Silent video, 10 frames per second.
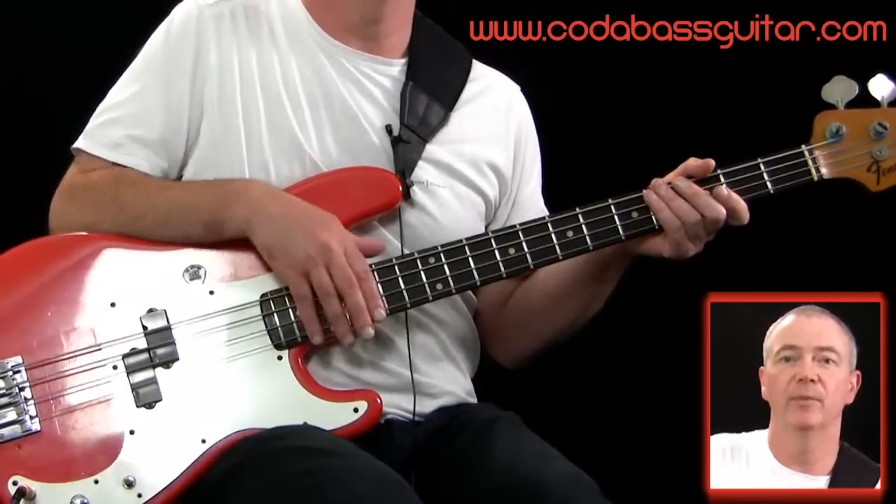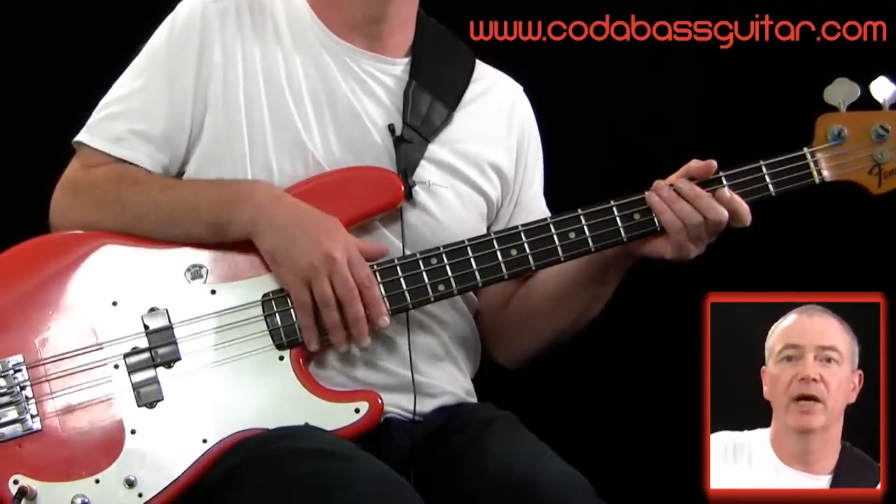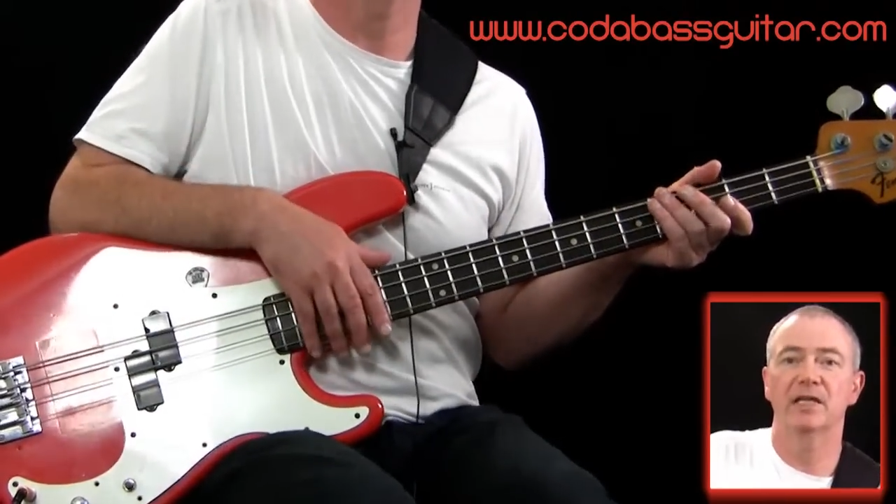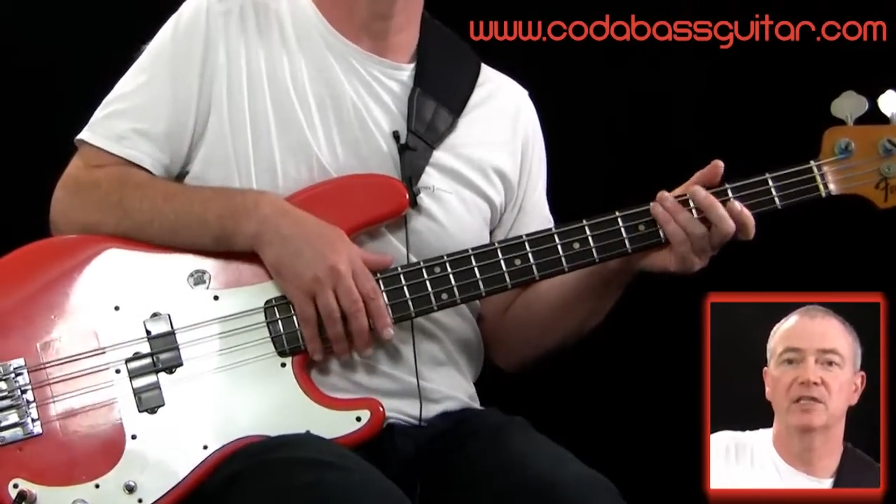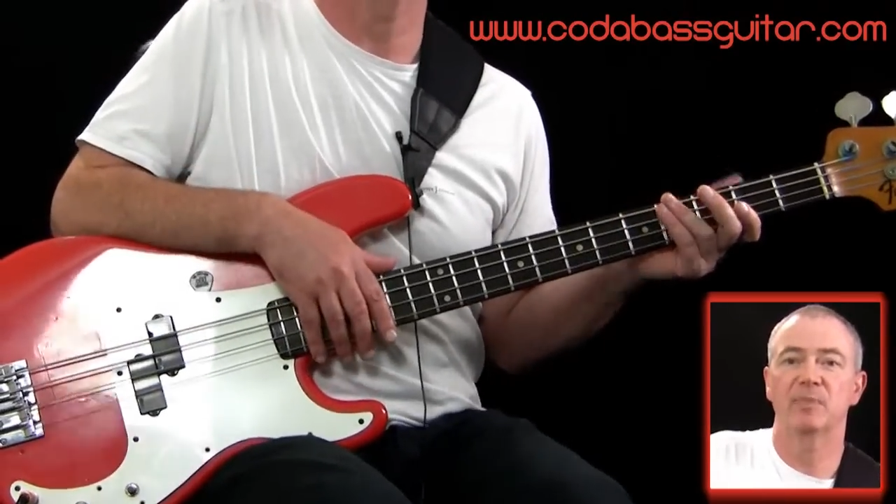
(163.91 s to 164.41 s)

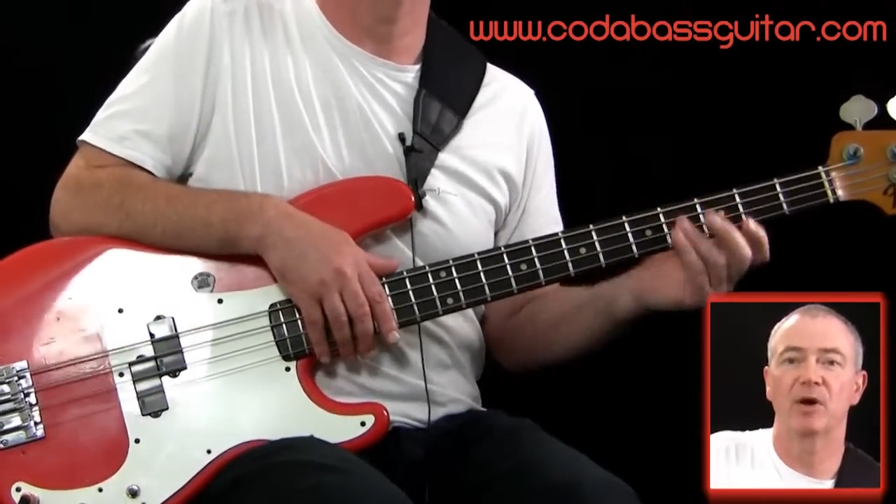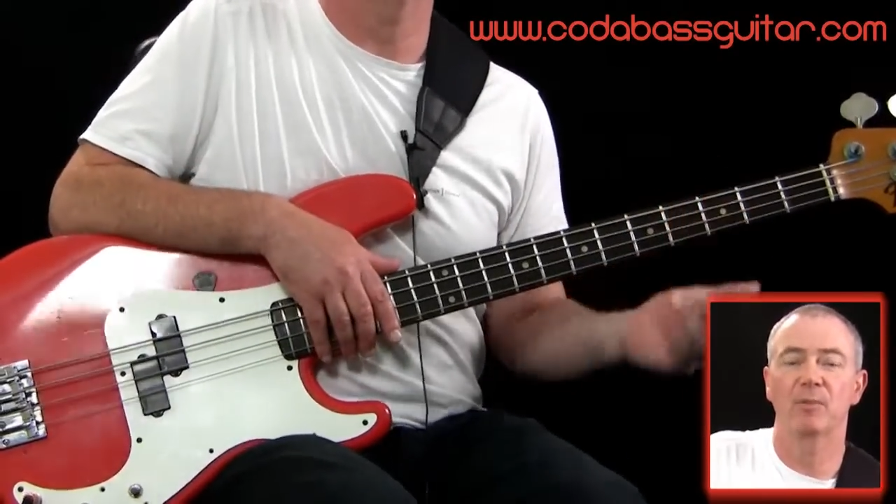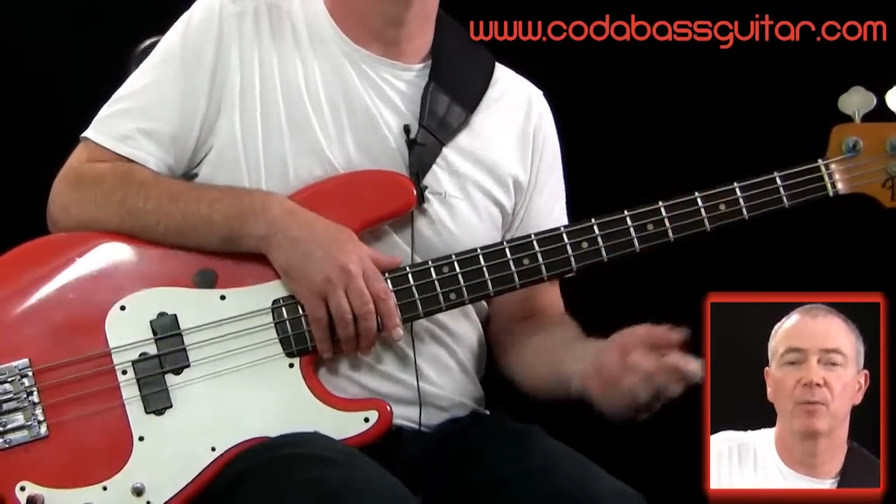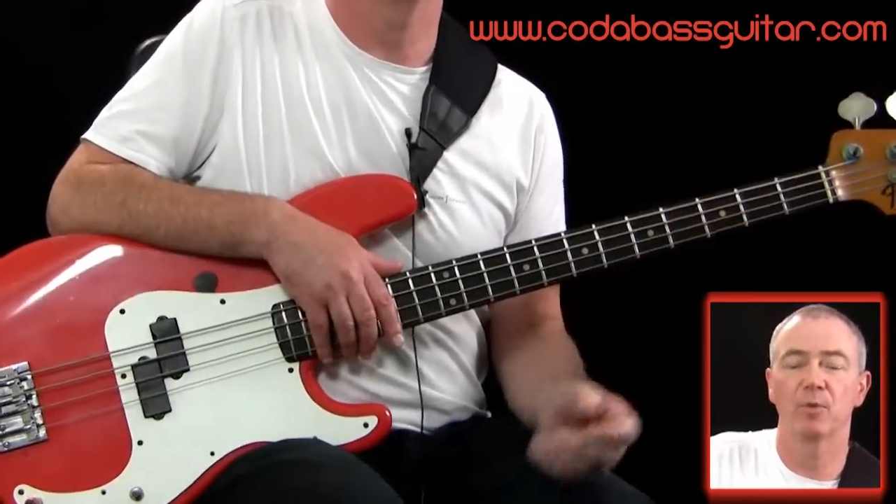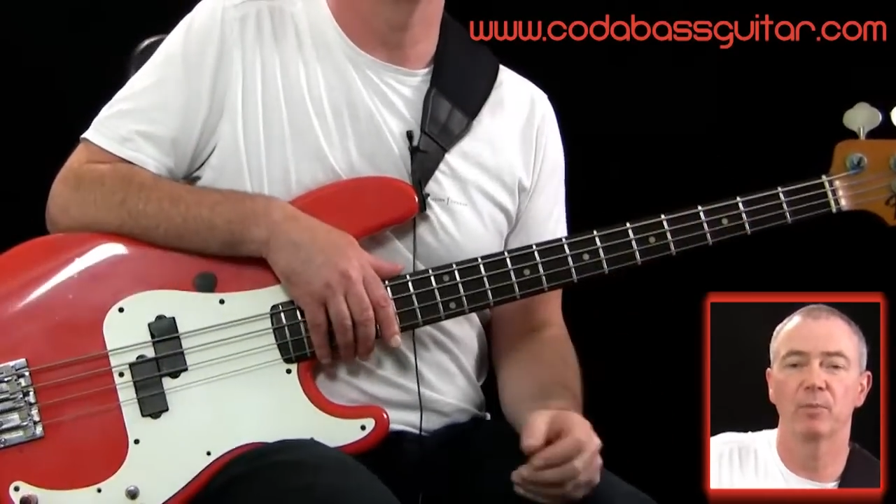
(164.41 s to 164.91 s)

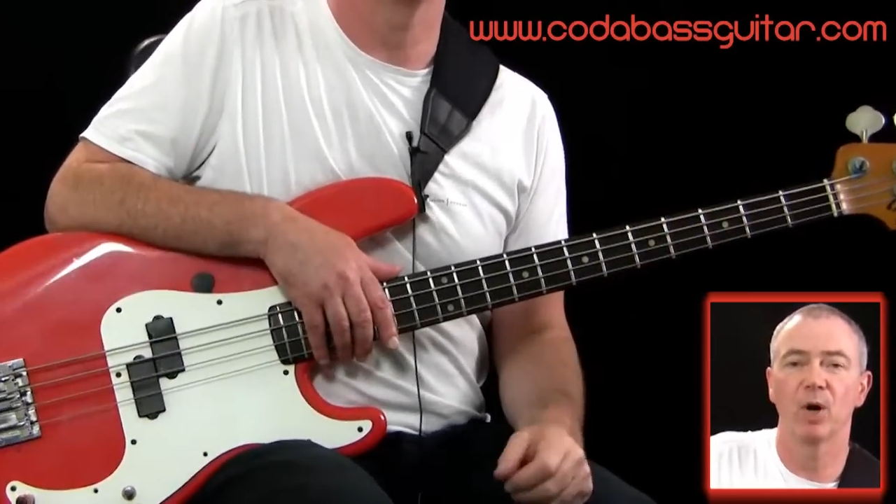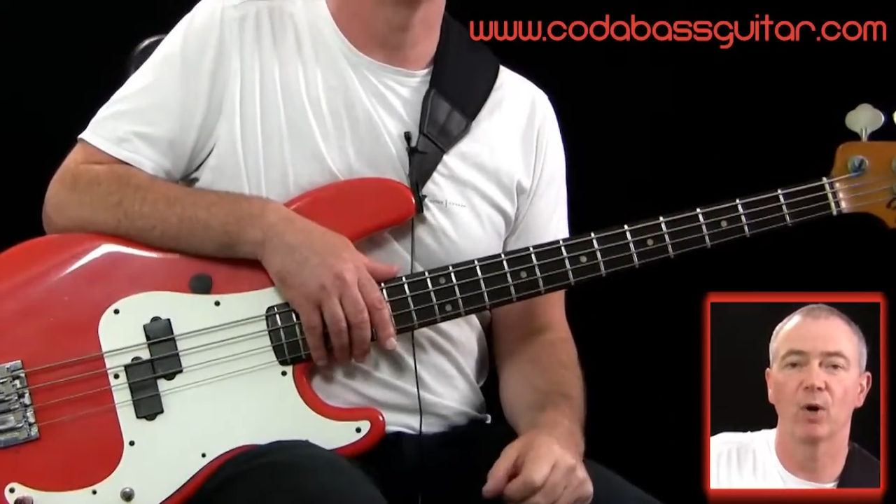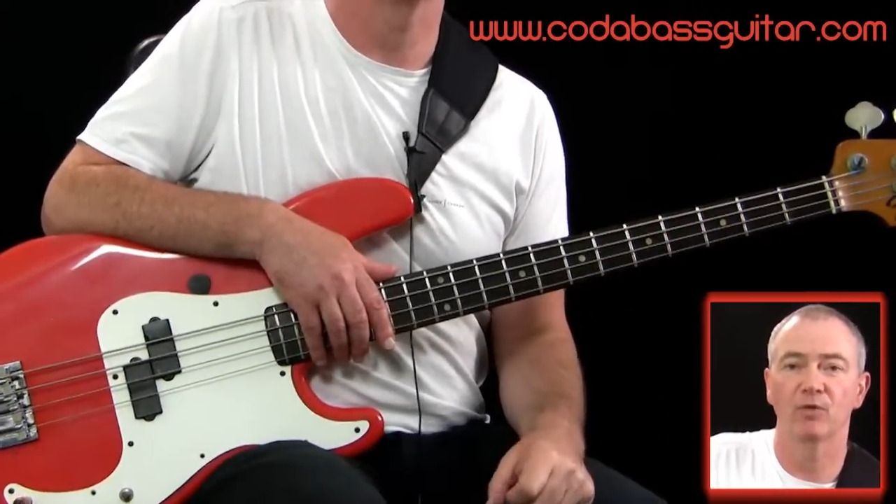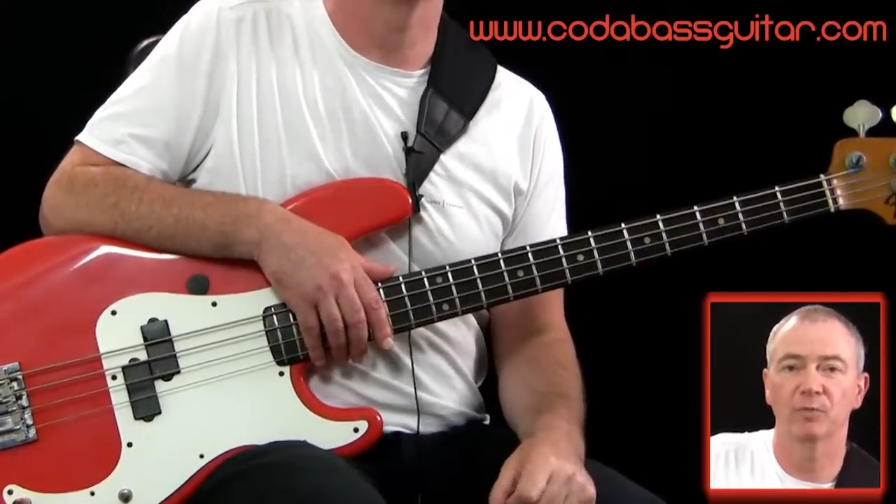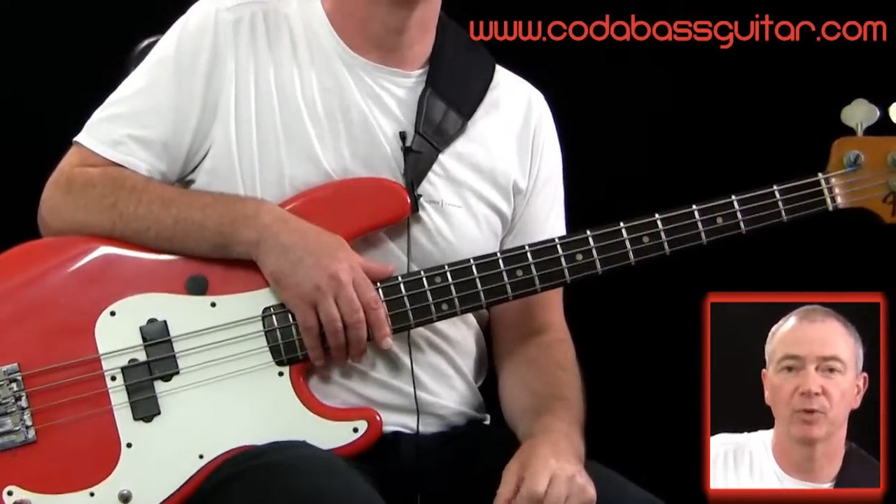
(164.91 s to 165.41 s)
experiment with both,